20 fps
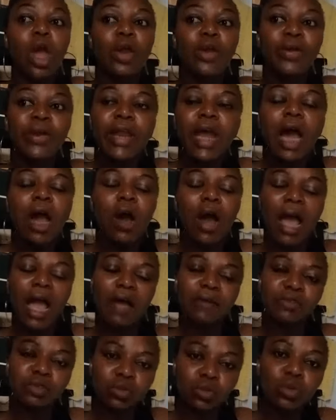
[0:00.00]
Now I
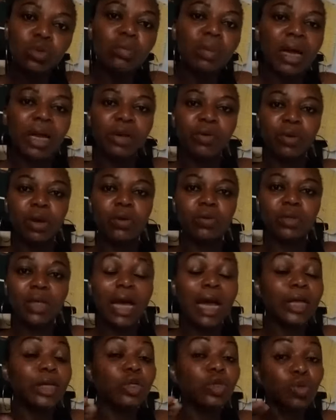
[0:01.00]
have stood my ground
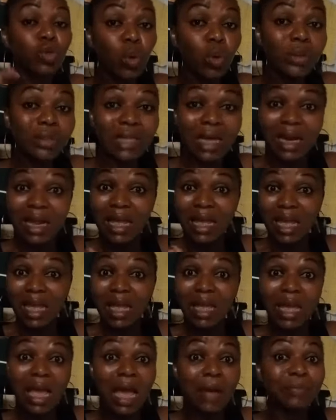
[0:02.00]
and he knows that,
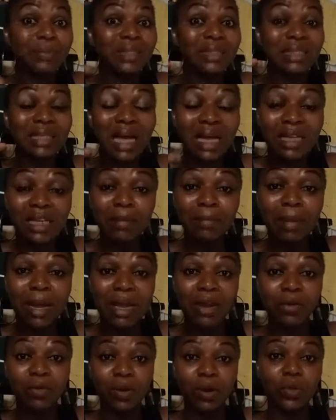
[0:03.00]
hey, I'm standing
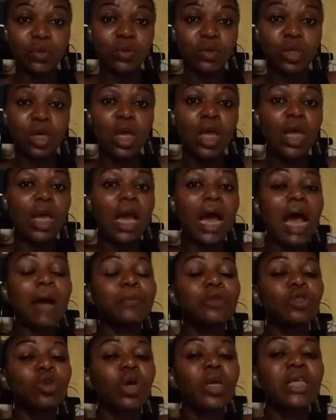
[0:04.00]
my ground.
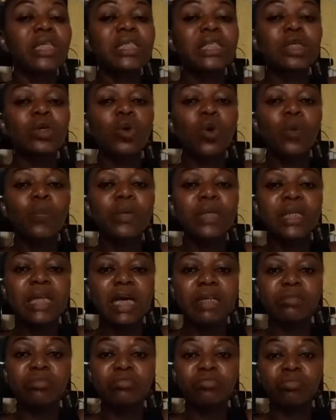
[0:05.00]
I'm sure he's still hoping
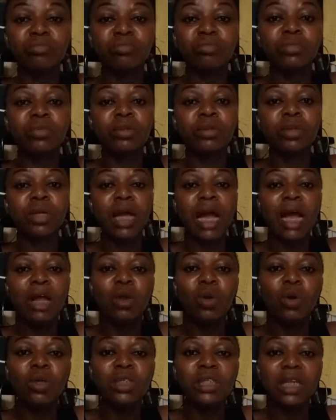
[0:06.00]
that
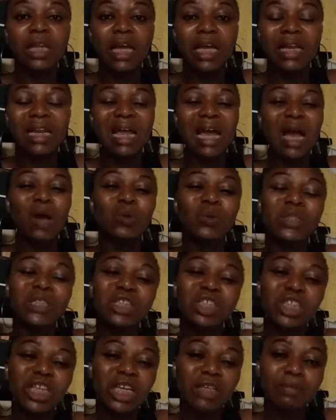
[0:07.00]
along the line, I'll
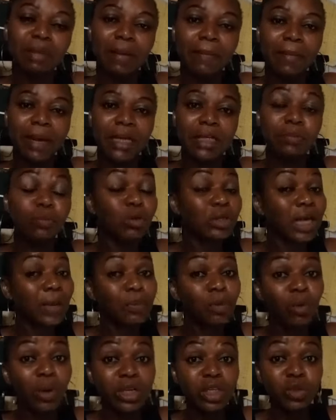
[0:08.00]
still change my mind. But
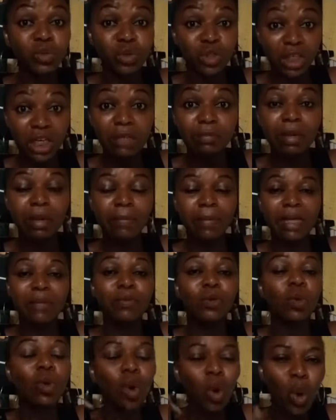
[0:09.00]
I'm not ready to change my mind
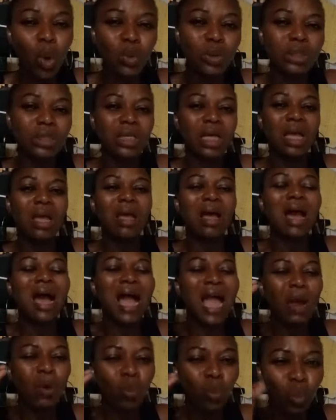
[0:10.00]
because
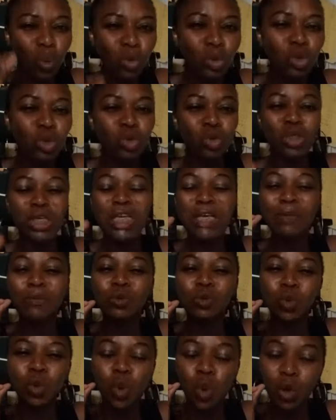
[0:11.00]
I want him
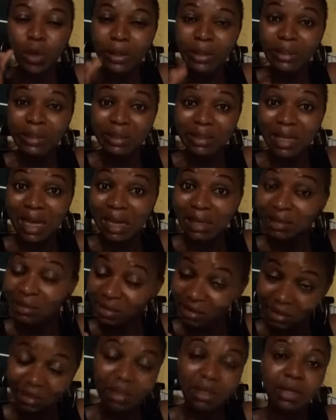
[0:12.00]
to
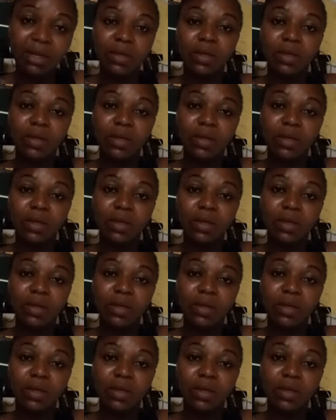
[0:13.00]
understand